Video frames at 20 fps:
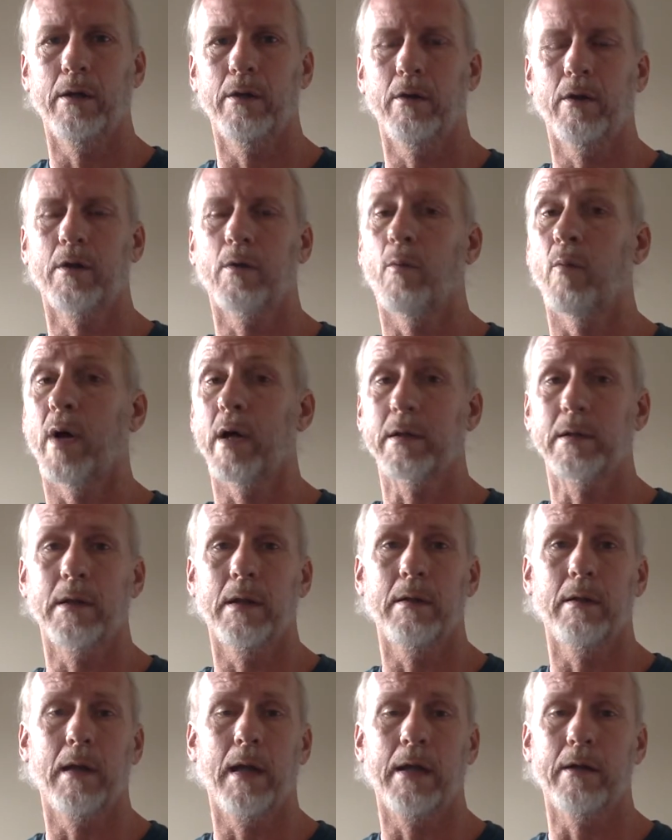You can watch
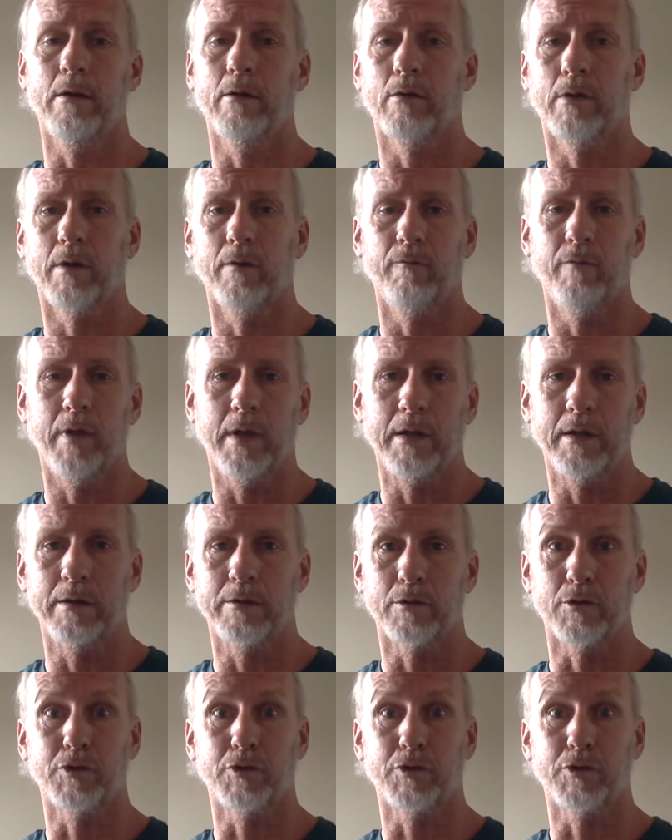it at your convenience